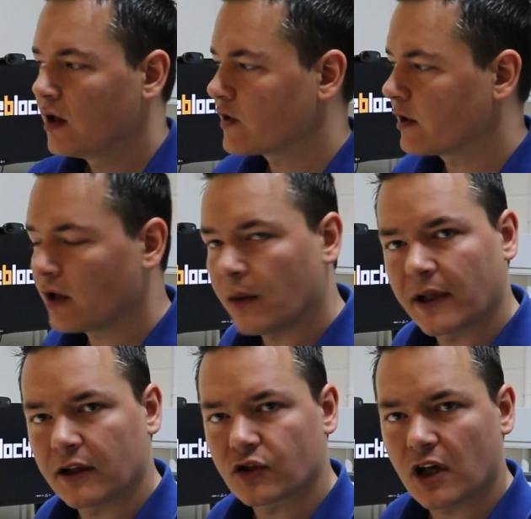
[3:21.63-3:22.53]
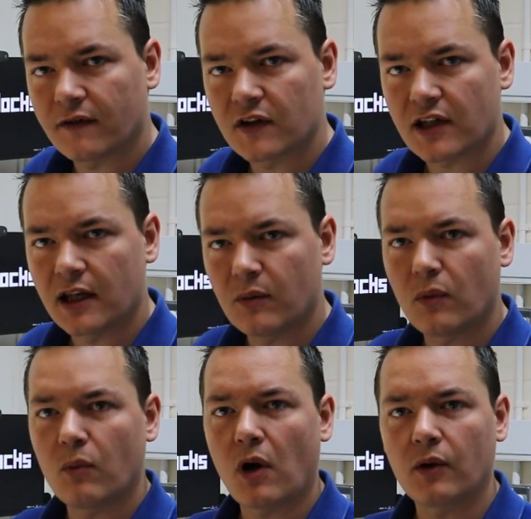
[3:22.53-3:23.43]
So I'm going to update the drivers and then
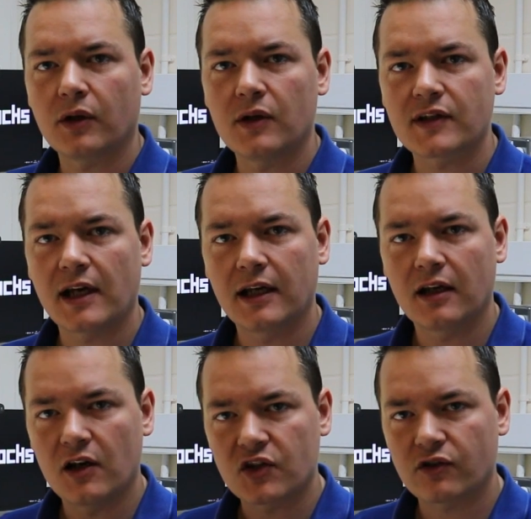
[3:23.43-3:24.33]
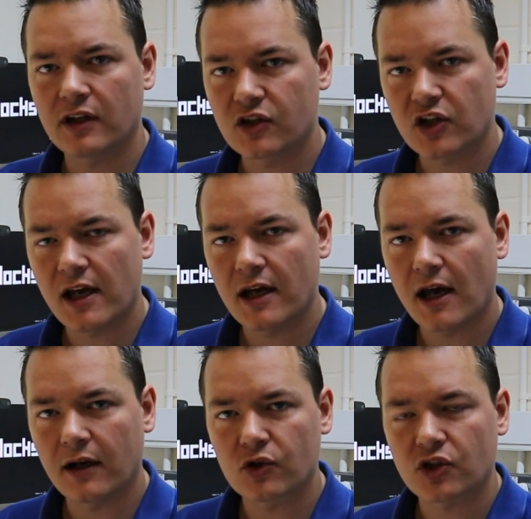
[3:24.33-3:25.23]
what I'll do is a, a screen share
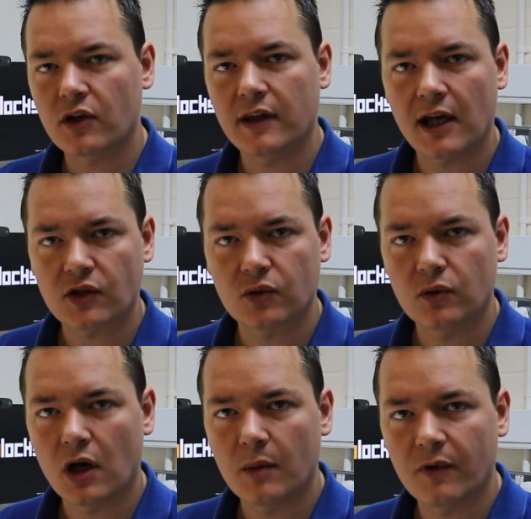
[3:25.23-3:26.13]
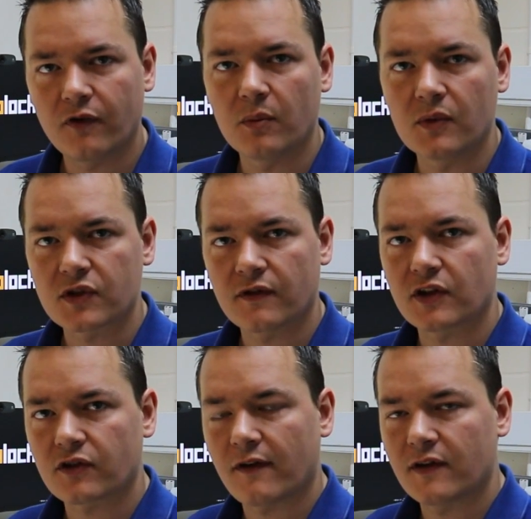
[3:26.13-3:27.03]
and I'll show you the actual uh, performance of
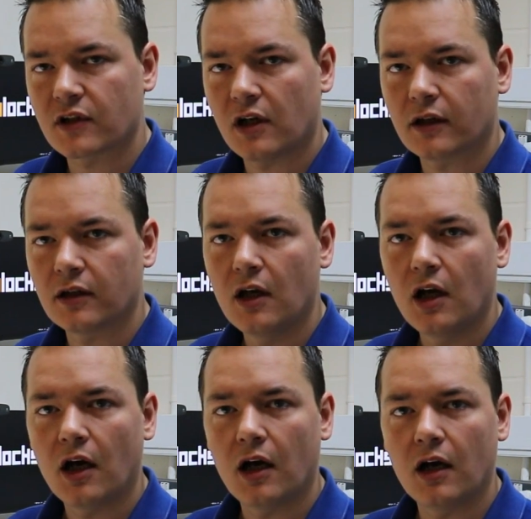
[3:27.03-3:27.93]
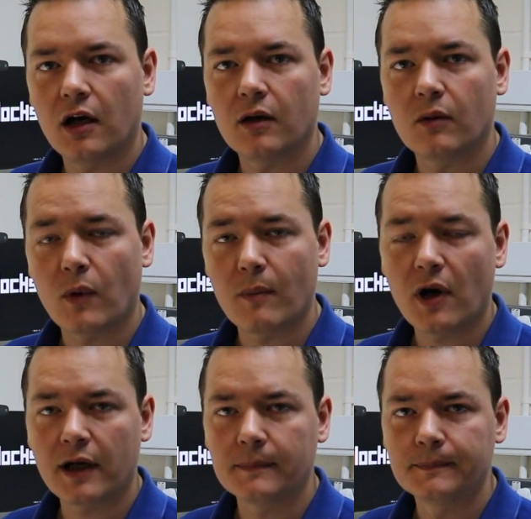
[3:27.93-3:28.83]
this graphics card uh, when
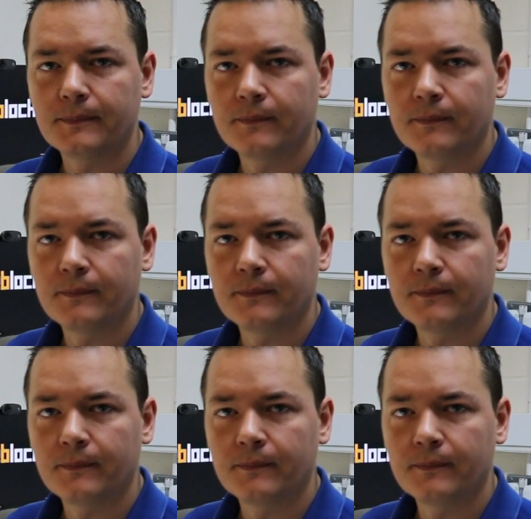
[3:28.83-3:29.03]
mining.